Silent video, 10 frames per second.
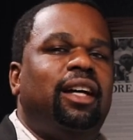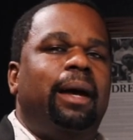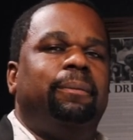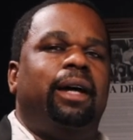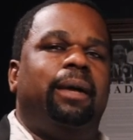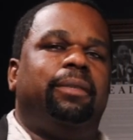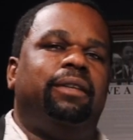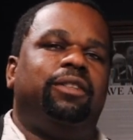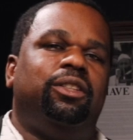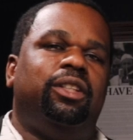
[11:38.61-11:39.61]
I'm, I'm
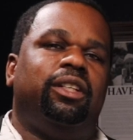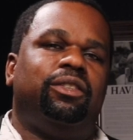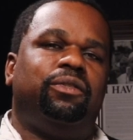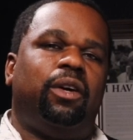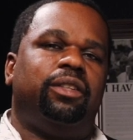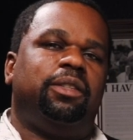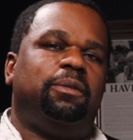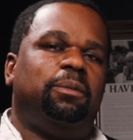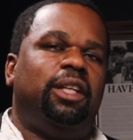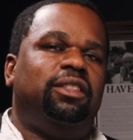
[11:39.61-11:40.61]
giving you here as far as
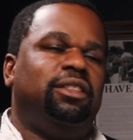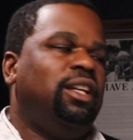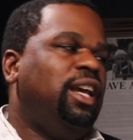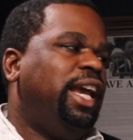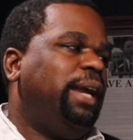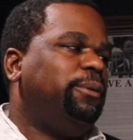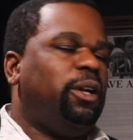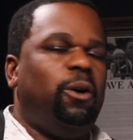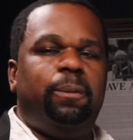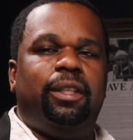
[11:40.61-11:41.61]
information, and would
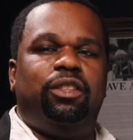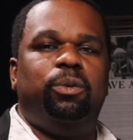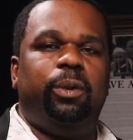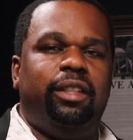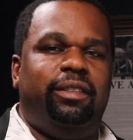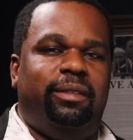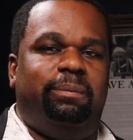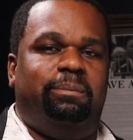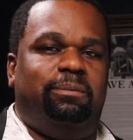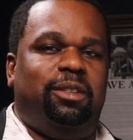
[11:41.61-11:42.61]
hope that you would
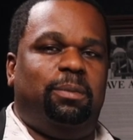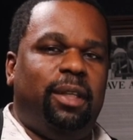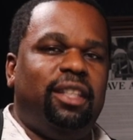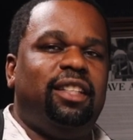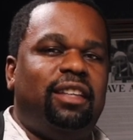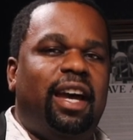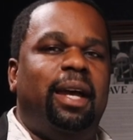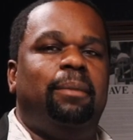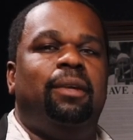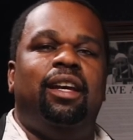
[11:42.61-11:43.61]
spend the
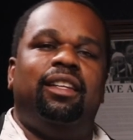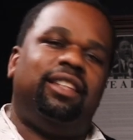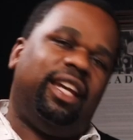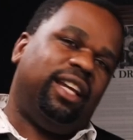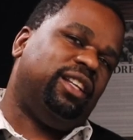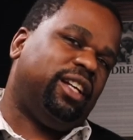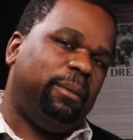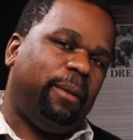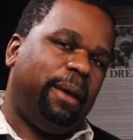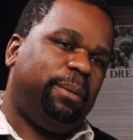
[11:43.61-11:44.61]
time, take a look
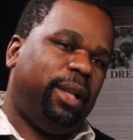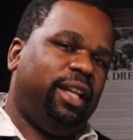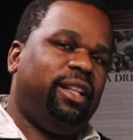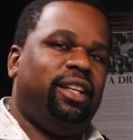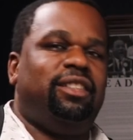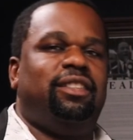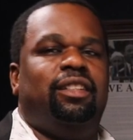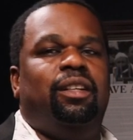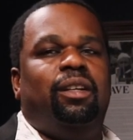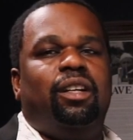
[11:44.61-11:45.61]
at my playlist,
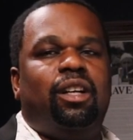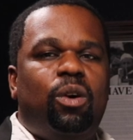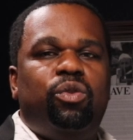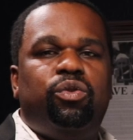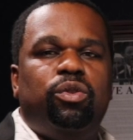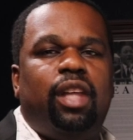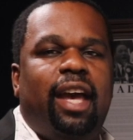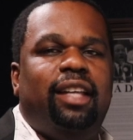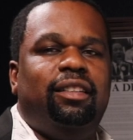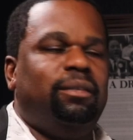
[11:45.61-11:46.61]
go through
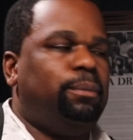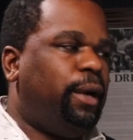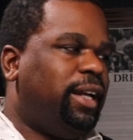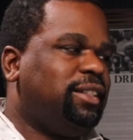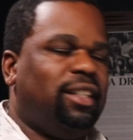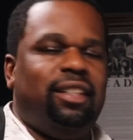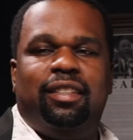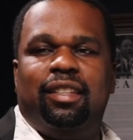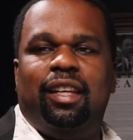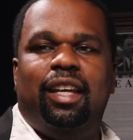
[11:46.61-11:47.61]
that
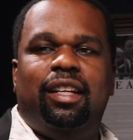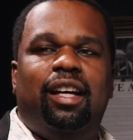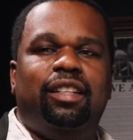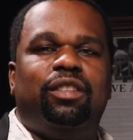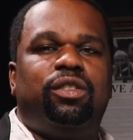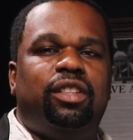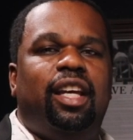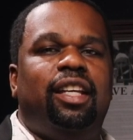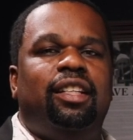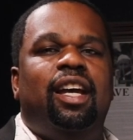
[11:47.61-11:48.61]
process and
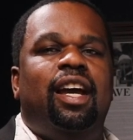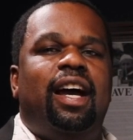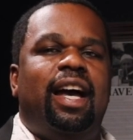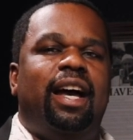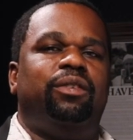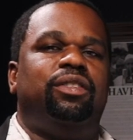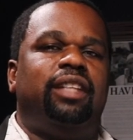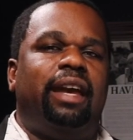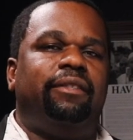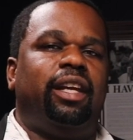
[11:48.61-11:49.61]
understand how to
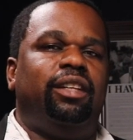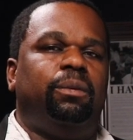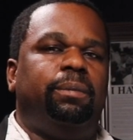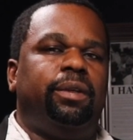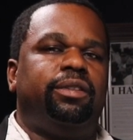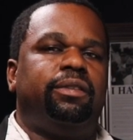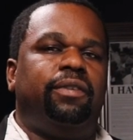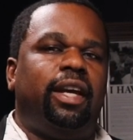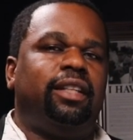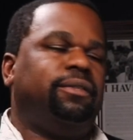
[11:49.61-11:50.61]
navigate your bills
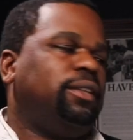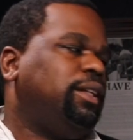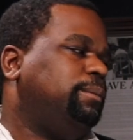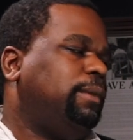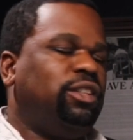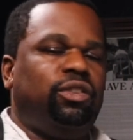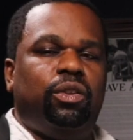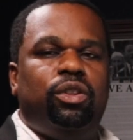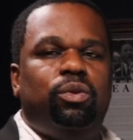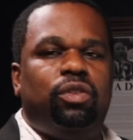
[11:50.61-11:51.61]
effectively. Make
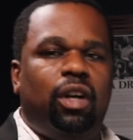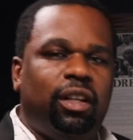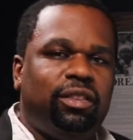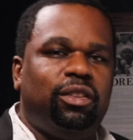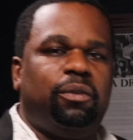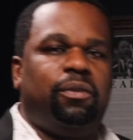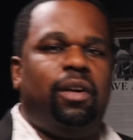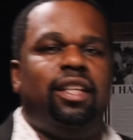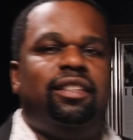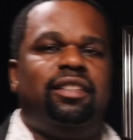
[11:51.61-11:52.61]
sure you talk to your
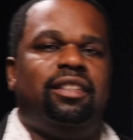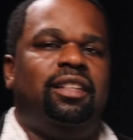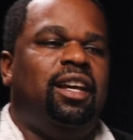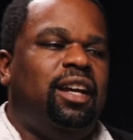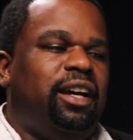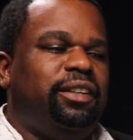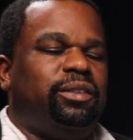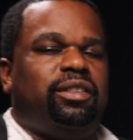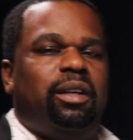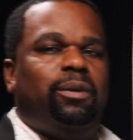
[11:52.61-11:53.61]
friends and
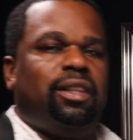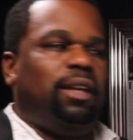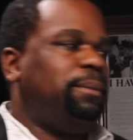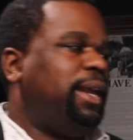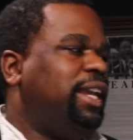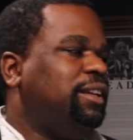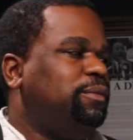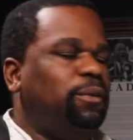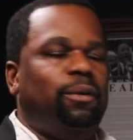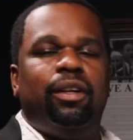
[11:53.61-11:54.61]
understand what they're paying
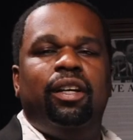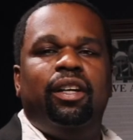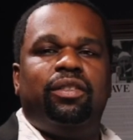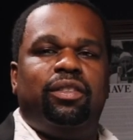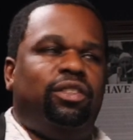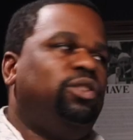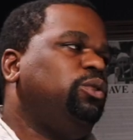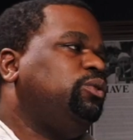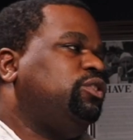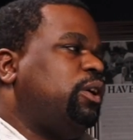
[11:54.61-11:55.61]
for so that
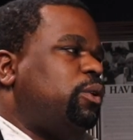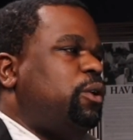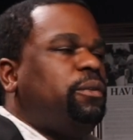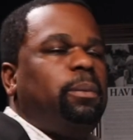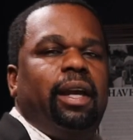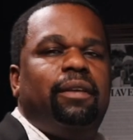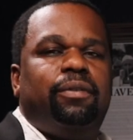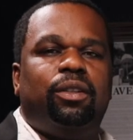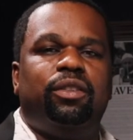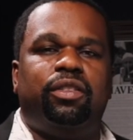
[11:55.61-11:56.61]
you don't overpay
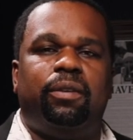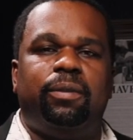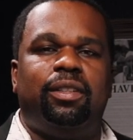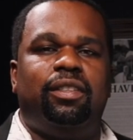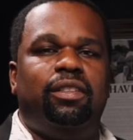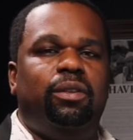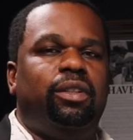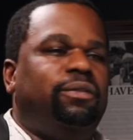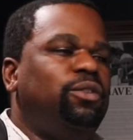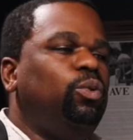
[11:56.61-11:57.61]
for your services too.
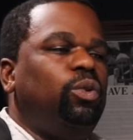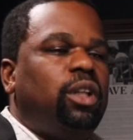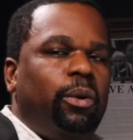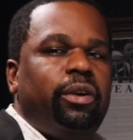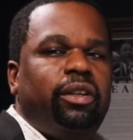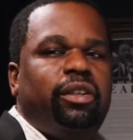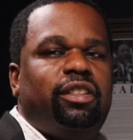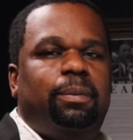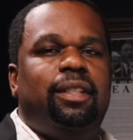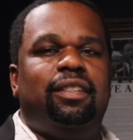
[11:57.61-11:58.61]
And if you lower your
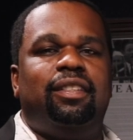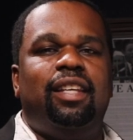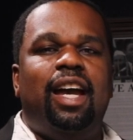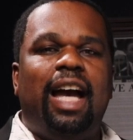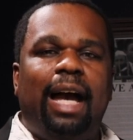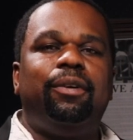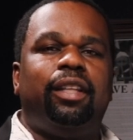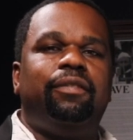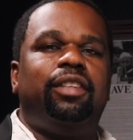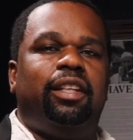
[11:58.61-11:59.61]
expenses, I would
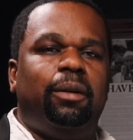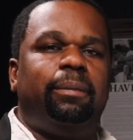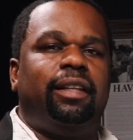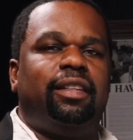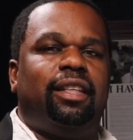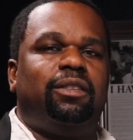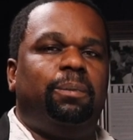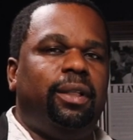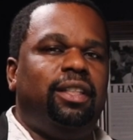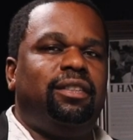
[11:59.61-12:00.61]
love to hear about that. So
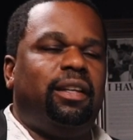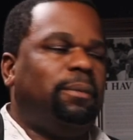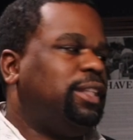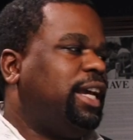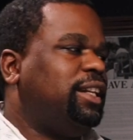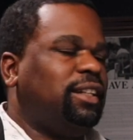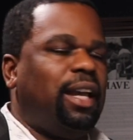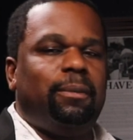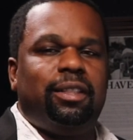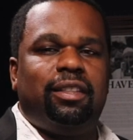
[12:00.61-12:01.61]
please tell me that in the
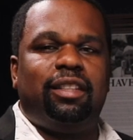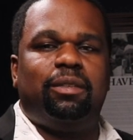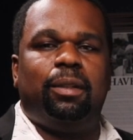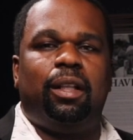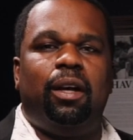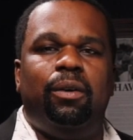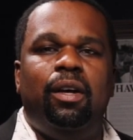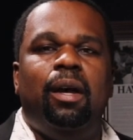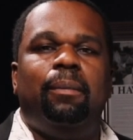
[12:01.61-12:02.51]
comments section below.